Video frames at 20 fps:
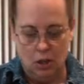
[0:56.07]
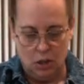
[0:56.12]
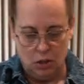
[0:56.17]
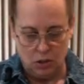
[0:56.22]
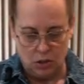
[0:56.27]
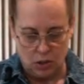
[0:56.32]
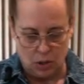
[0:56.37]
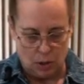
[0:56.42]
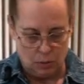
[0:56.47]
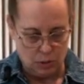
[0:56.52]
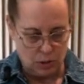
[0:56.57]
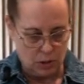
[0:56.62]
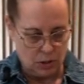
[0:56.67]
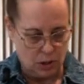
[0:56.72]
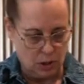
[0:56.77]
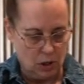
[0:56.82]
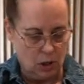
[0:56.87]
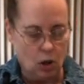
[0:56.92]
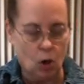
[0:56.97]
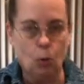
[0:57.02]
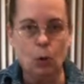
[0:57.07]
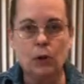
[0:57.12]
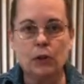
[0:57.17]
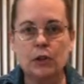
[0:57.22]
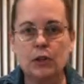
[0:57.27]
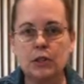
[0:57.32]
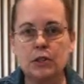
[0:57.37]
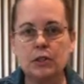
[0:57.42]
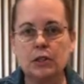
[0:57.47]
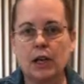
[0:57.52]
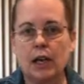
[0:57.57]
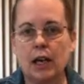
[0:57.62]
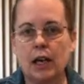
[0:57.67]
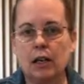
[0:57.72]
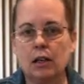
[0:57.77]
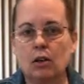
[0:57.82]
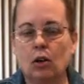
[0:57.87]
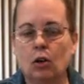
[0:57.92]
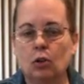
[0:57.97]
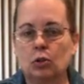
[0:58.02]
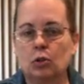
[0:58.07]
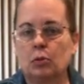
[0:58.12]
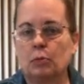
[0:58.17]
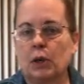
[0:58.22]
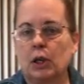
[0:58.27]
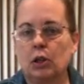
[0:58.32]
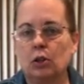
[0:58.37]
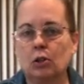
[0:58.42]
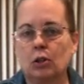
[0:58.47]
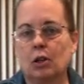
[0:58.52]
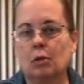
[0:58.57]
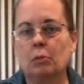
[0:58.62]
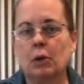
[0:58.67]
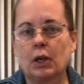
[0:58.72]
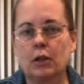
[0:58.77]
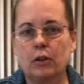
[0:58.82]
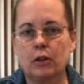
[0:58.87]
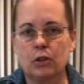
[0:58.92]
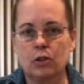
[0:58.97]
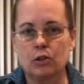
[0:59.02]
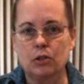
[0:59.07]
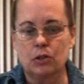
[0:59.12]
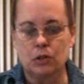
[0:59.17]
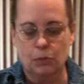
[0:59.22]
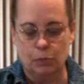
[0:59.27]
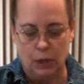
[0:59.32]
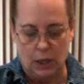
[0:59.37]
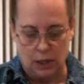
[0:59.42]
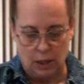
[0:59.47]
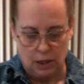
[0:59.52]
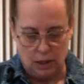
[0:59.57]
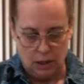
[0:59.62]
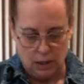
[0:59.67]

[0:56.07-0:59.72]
So I'm just going to go with this and alter my cooking method just a bit.